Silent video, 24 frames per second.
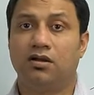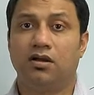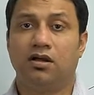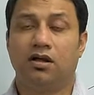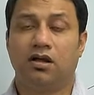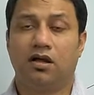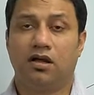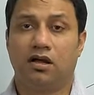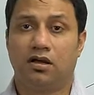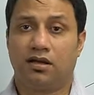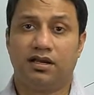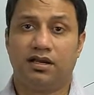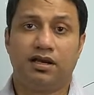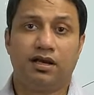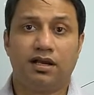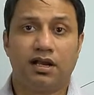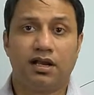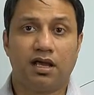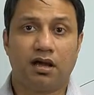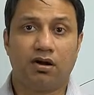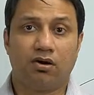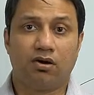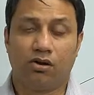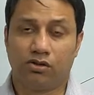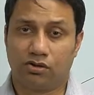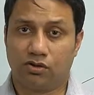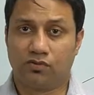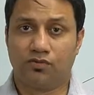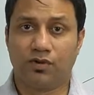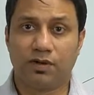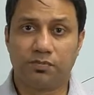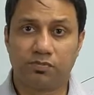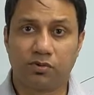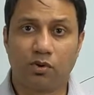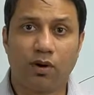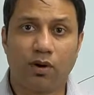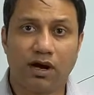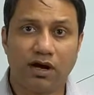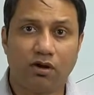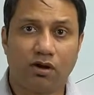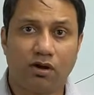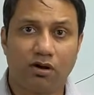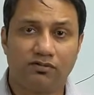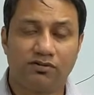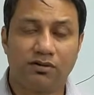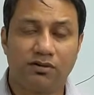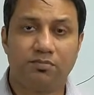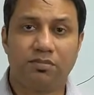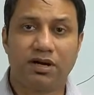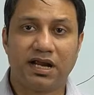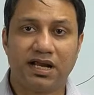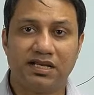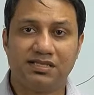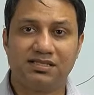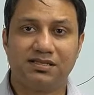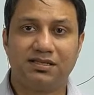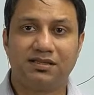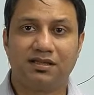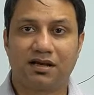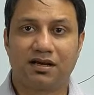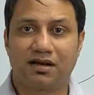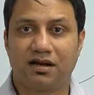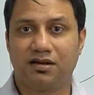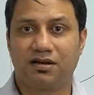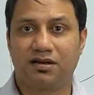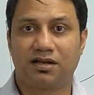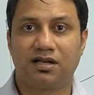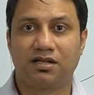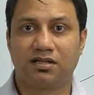in India, although we provide all of the brains in the country.